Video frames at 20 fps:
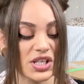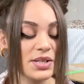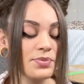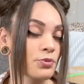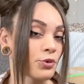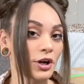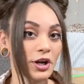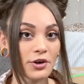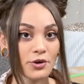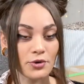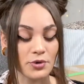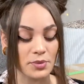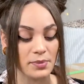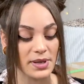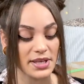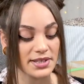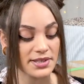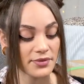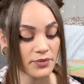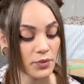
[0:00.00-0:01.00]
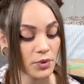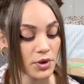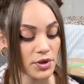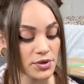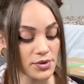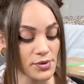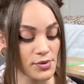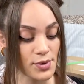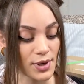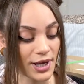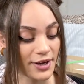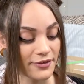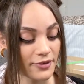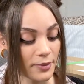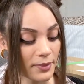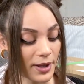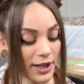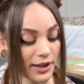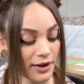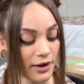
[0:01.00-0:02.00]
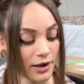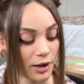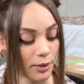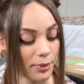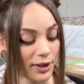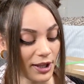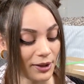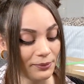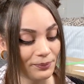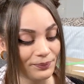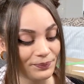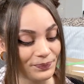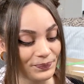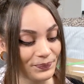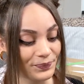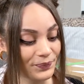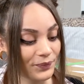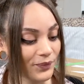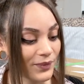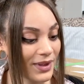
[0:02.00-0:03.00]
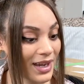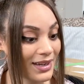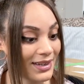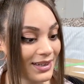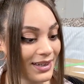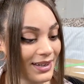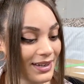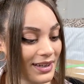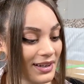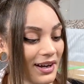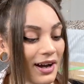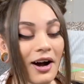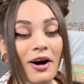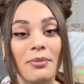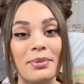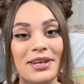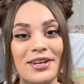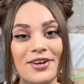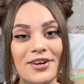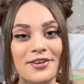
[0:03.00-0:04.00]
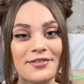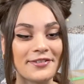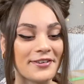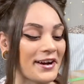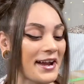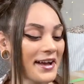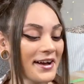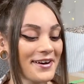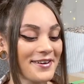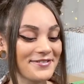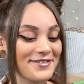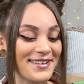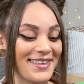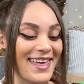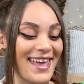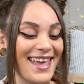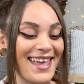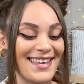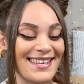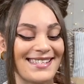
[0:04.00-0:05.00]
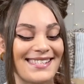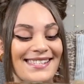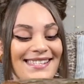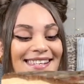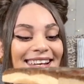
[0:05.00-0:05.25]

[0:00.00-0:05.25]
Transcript: sprinkled bits of wood all over my carpet. I'll be hoovering after this.